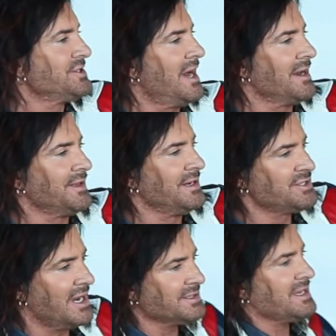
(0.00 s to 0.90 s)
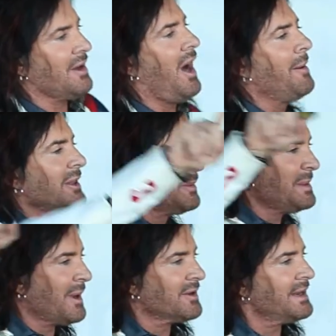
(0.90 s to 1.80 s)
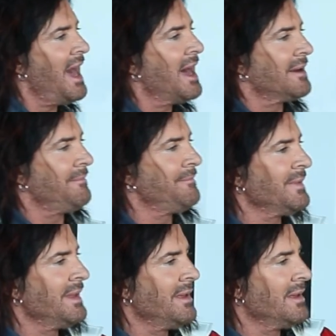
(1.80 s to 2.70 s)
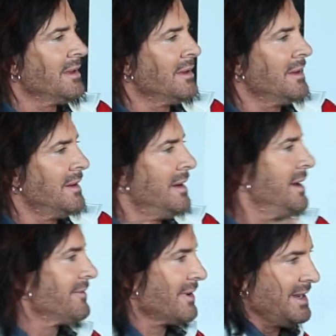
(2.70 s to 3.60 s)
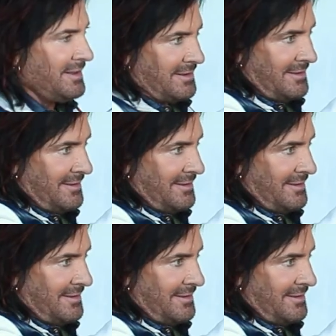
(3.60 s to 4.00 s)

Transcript: than Jonathan. And Jonathan say, well, I'm a little bit better than Adam. Right?